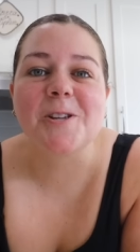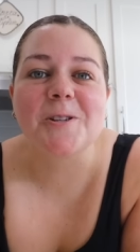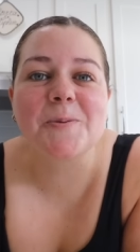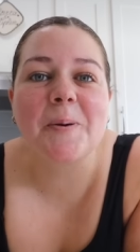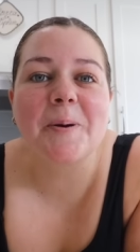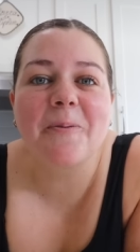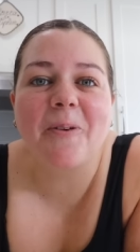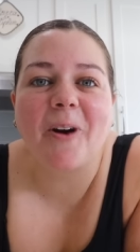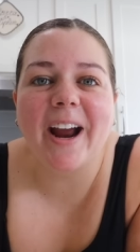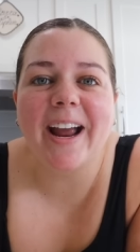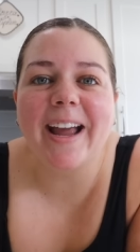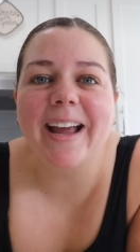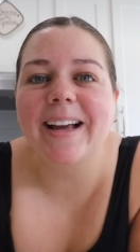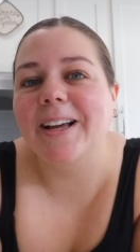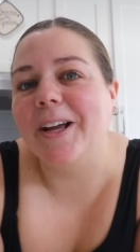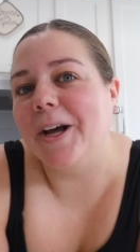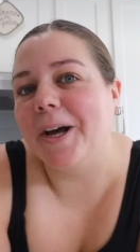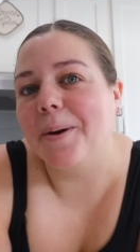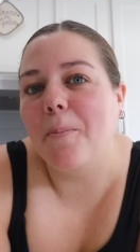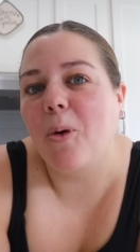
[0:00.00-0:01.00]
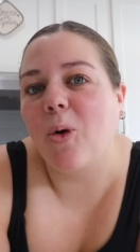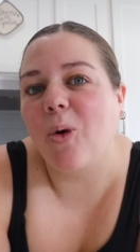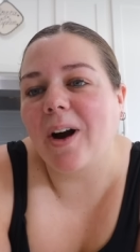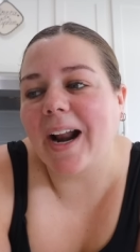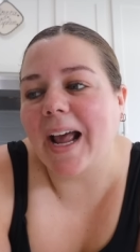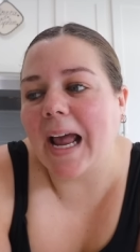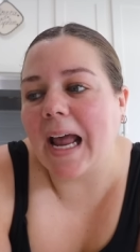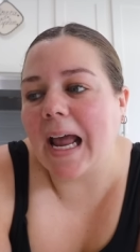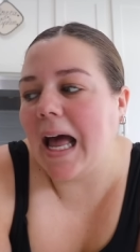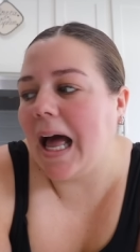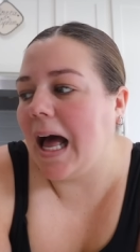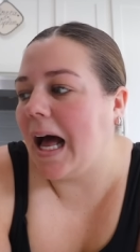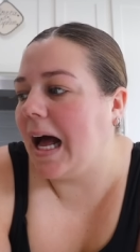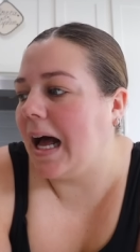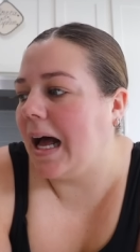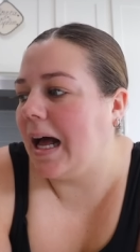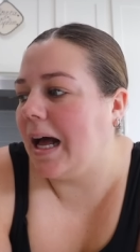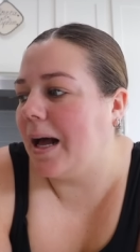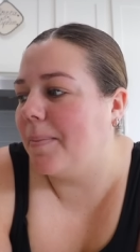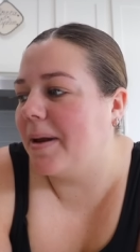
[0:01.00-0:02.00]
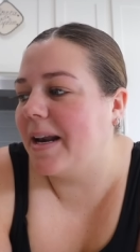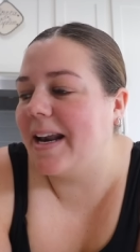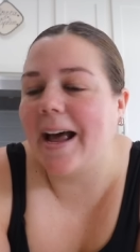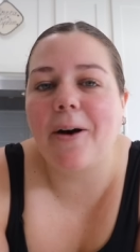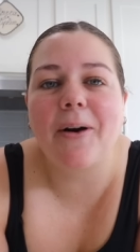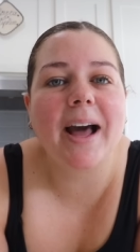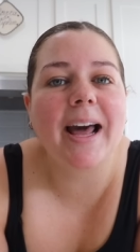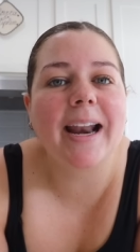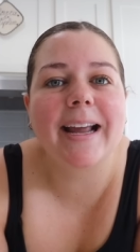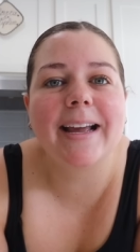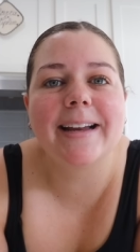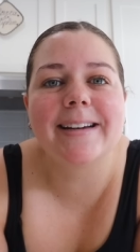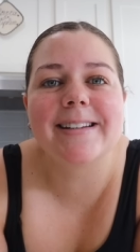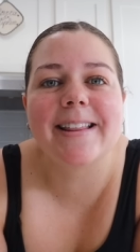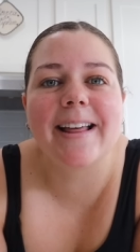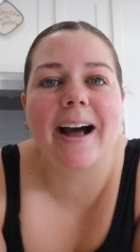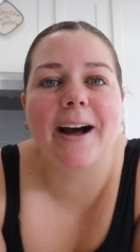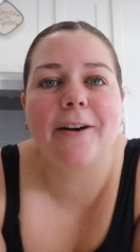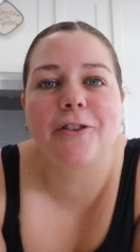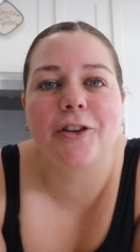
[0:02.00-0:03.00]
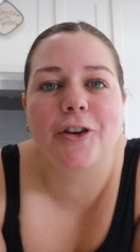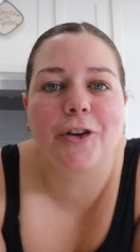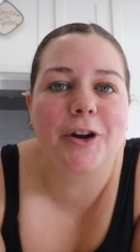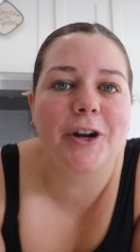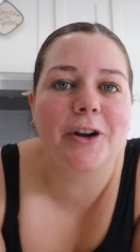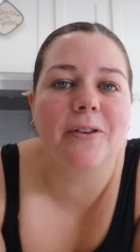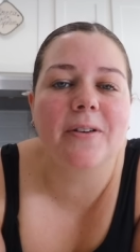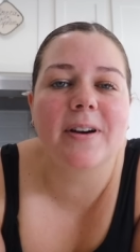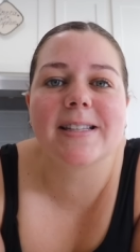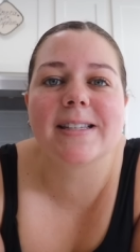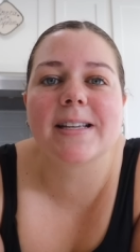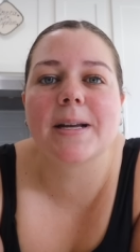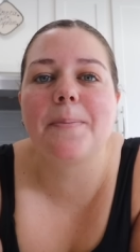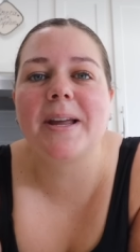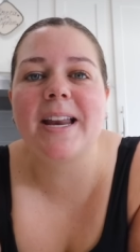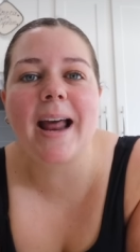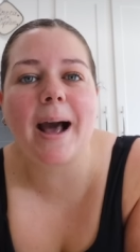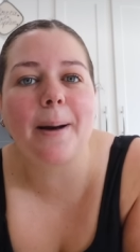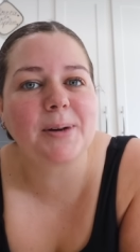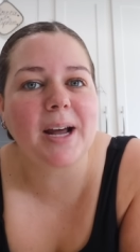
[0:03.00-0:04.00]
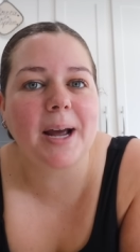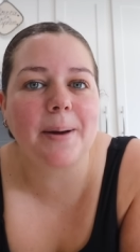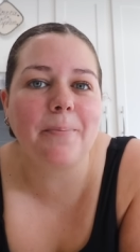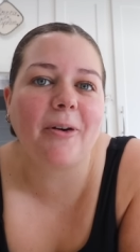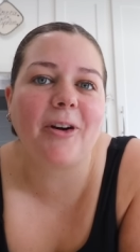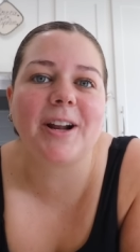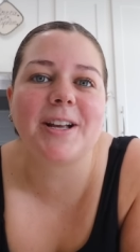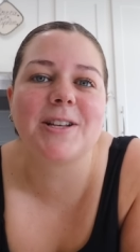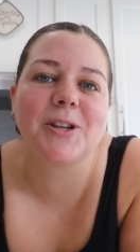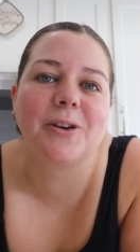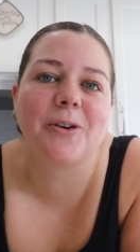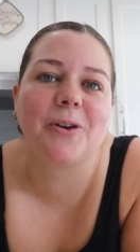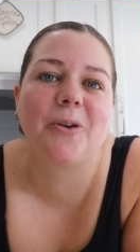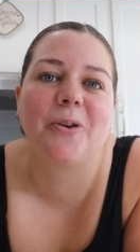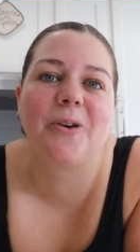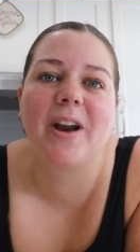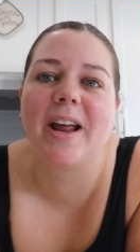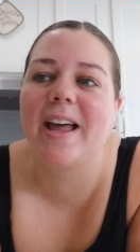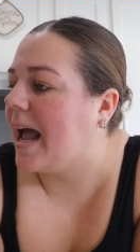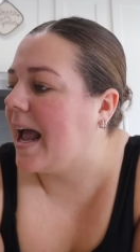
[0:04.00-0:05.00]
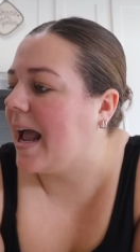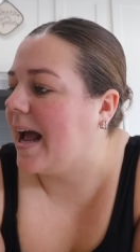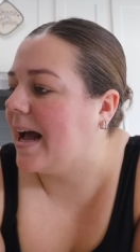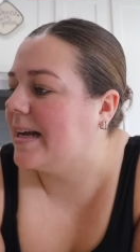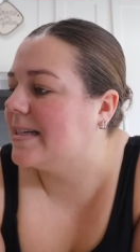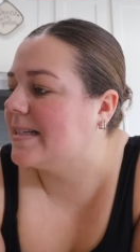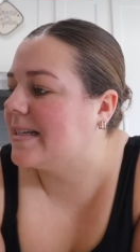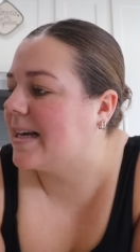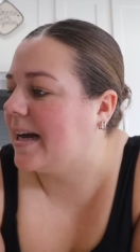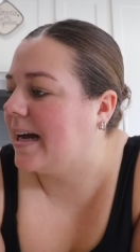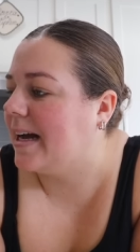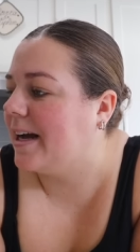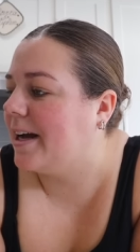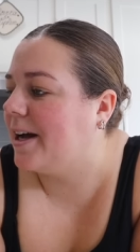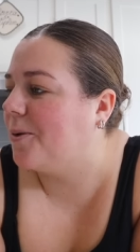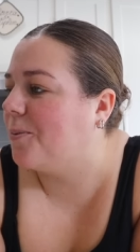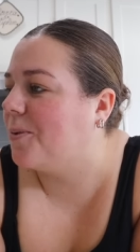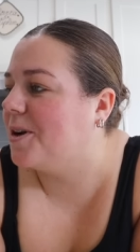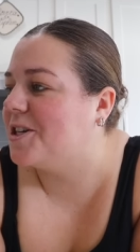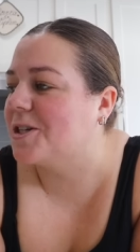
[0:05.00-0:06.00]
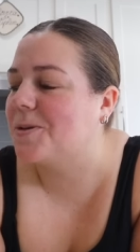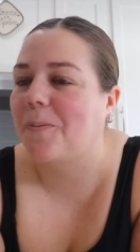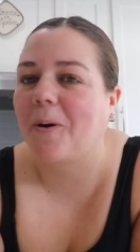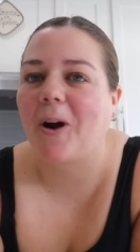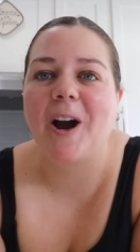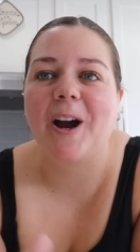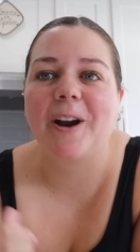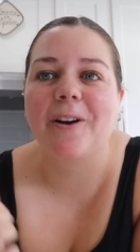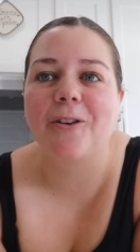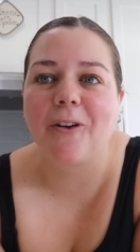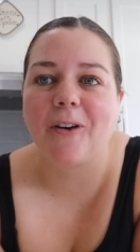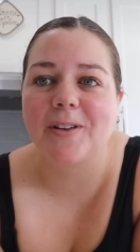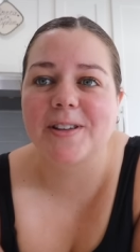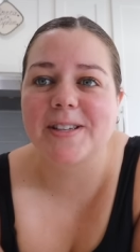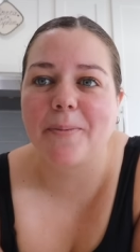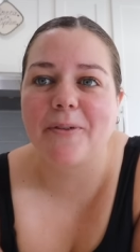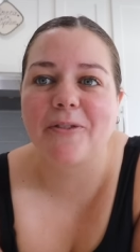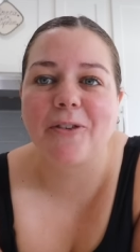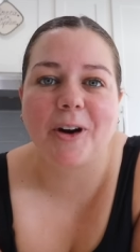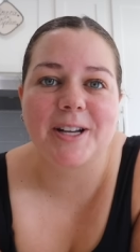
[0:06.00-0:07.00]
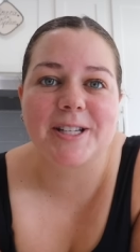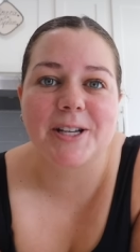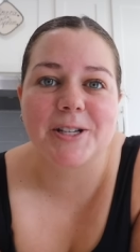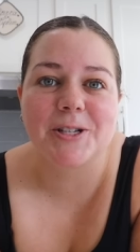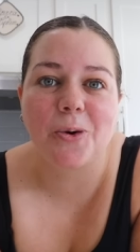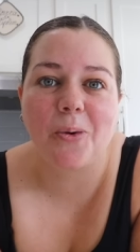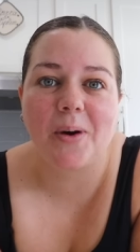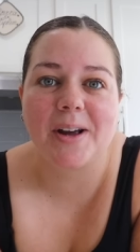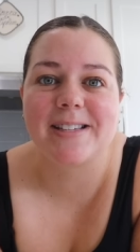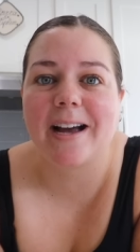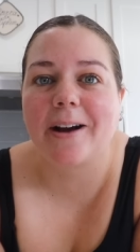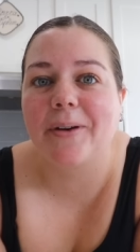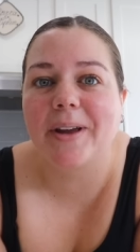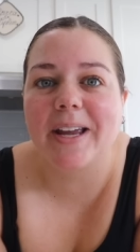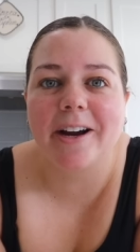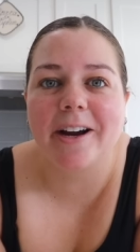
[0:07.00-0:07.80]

So it's been great, good morning. Um, and now heading into the afternoon, it's gonna be nap time pretty soon. And uh, we just brought gr some of Grace's toys out